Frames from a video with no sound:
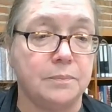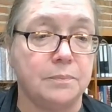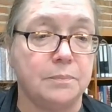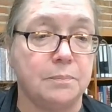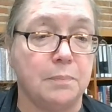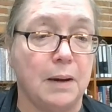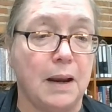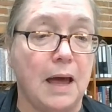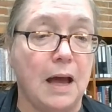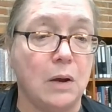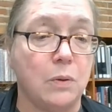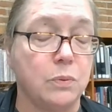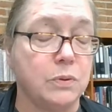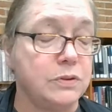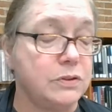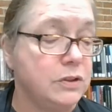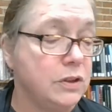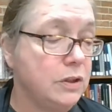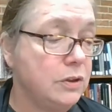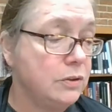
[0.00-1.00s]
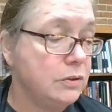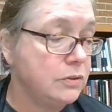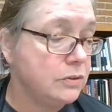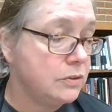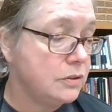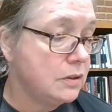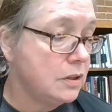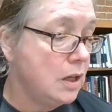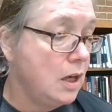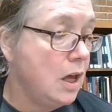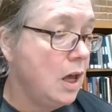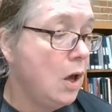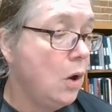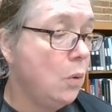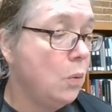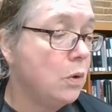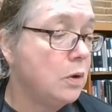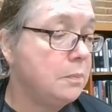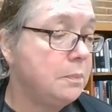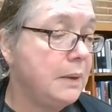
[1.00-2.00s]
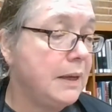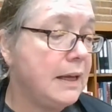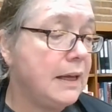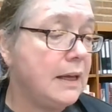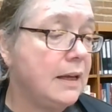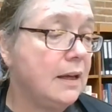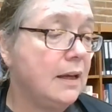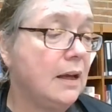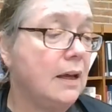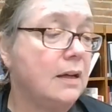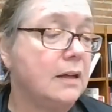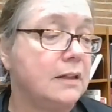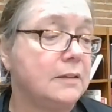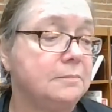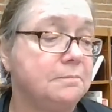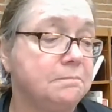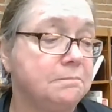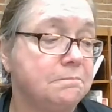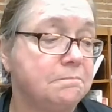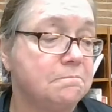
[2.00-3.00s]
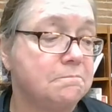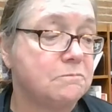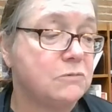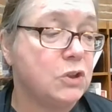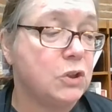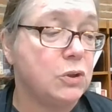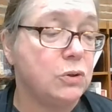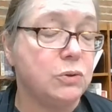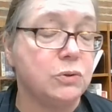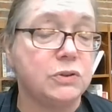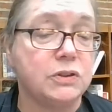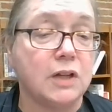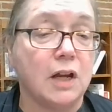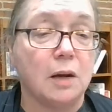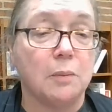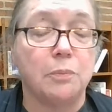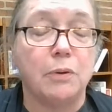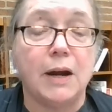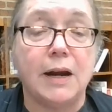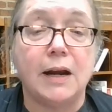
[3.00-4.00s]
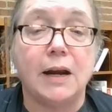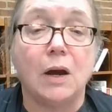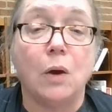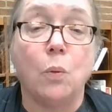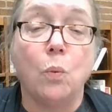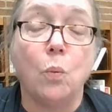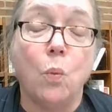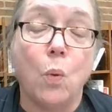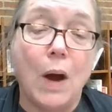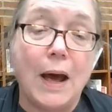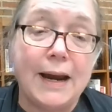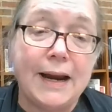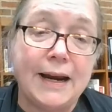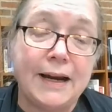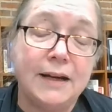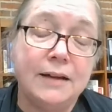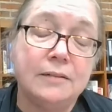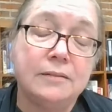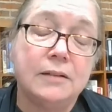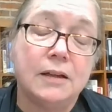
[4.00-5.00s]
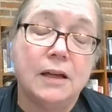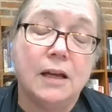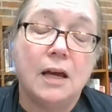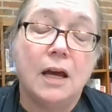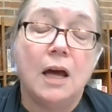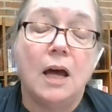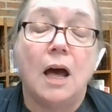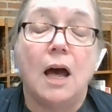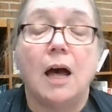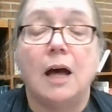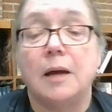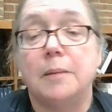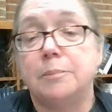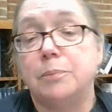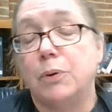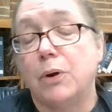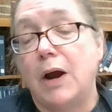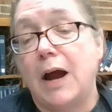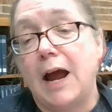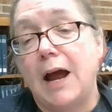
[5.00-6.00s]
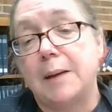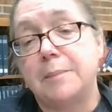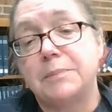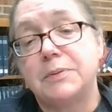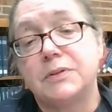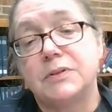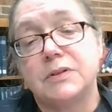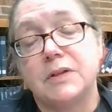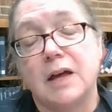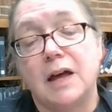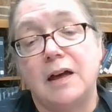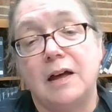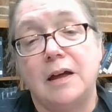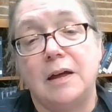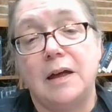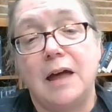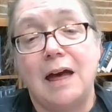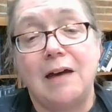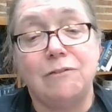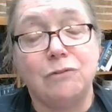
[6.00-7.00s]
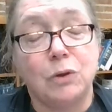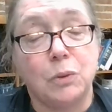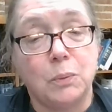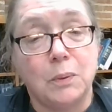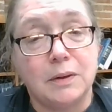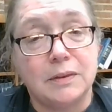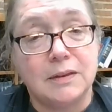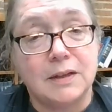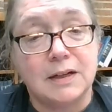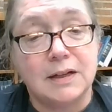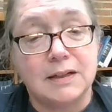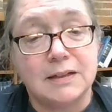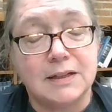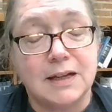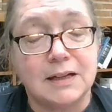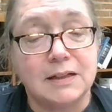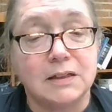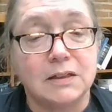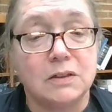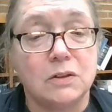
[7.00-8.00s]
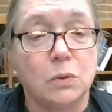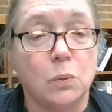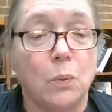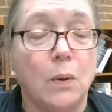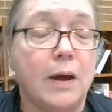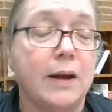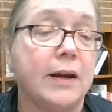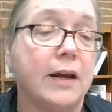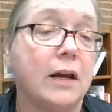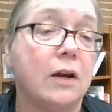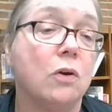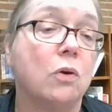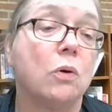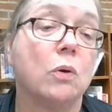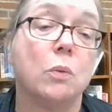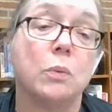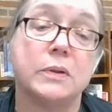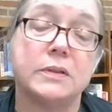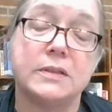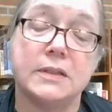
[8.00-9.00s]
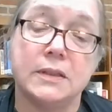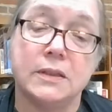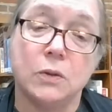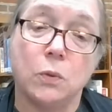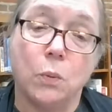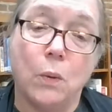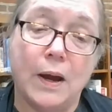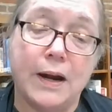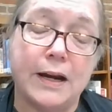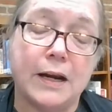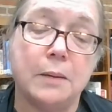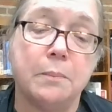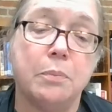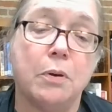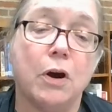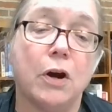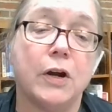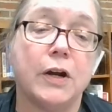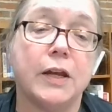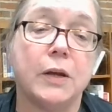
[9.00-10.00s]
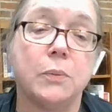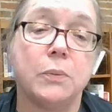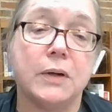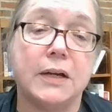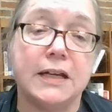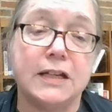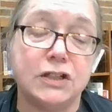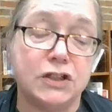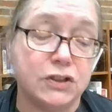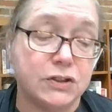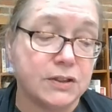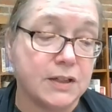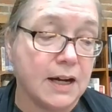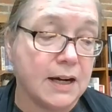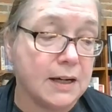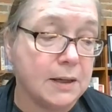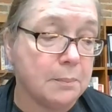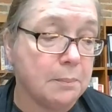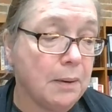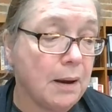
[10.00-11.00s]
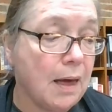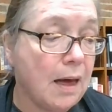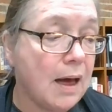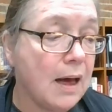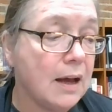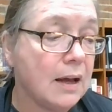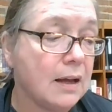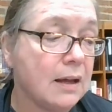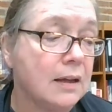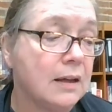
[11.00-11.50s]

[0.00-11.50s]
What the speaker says: block was used would be to celebrate a wedding. Perhaps everyone that attended the wedding or was in the wedding party would each sign a block.